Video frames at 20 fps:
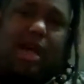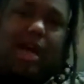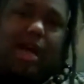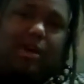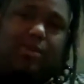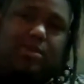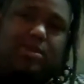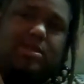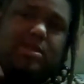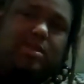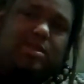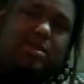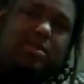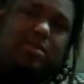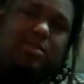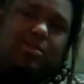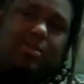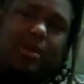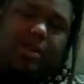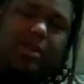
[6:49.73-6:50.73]
I was
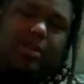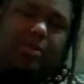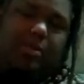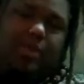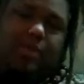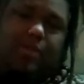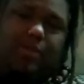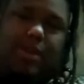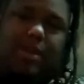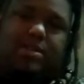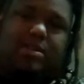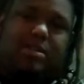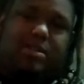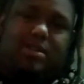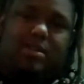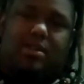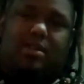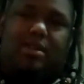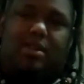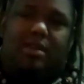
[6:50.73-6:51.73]
the one that went to
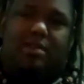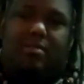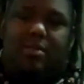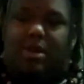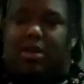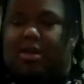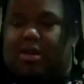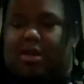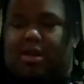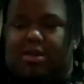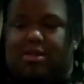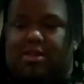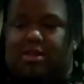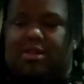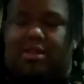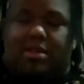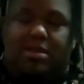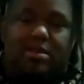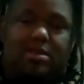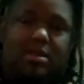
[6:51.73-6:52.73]
wrestling, and my
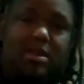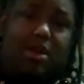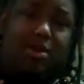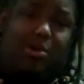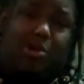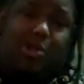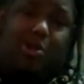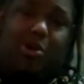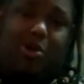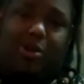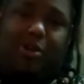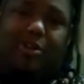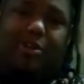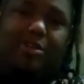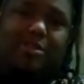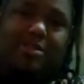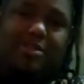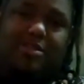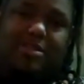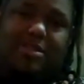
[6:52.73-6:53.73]
cousin, he's now a lawyer.
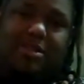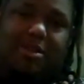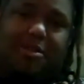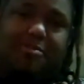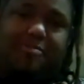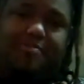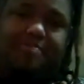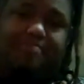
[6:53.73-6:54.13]
So.